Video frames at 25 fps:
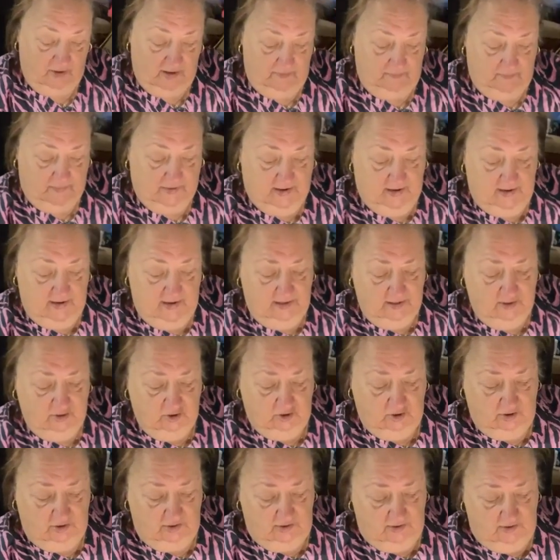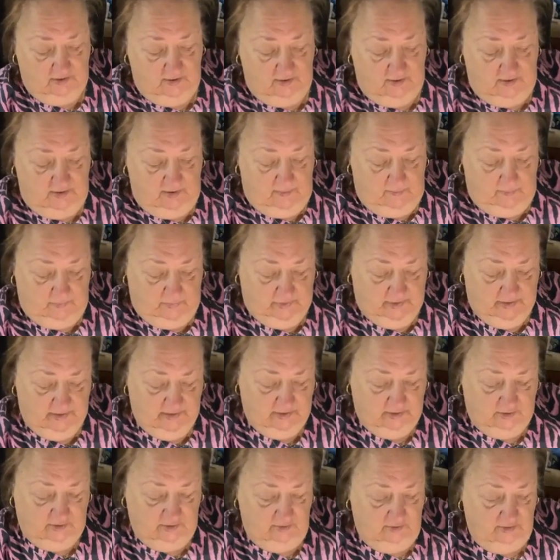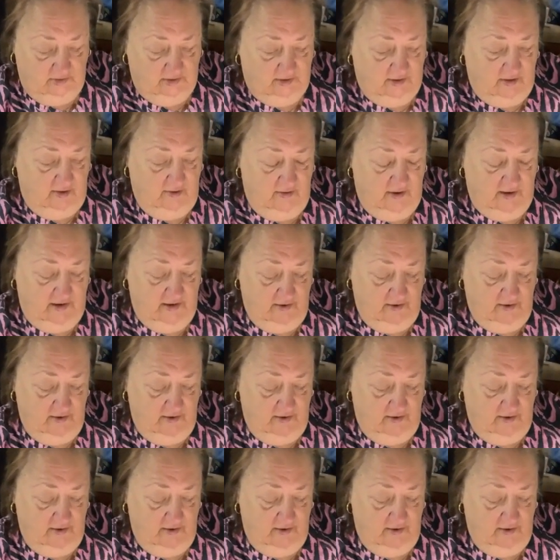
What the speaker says: my page, please do so.